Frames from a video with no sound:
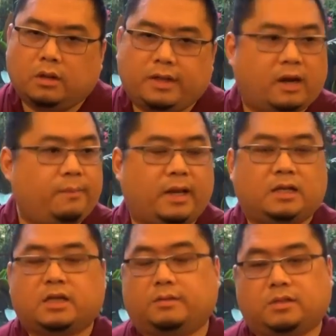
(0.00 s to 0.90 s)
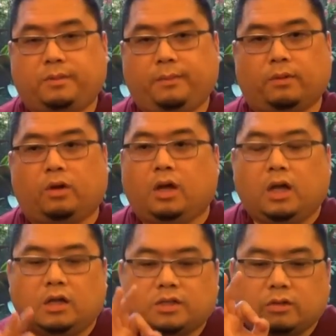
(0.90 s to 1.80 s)
There are many types of people.
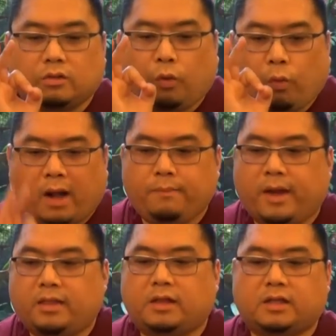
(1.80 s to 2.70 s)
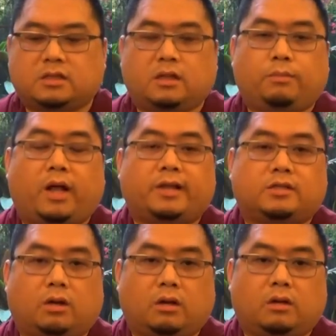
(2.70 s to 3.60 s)
So one method doesn't apply
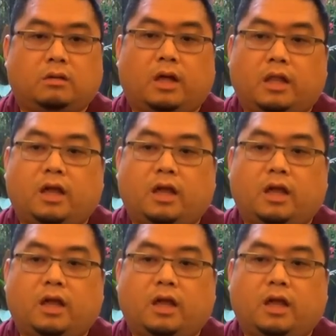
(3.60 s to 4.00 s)
to all.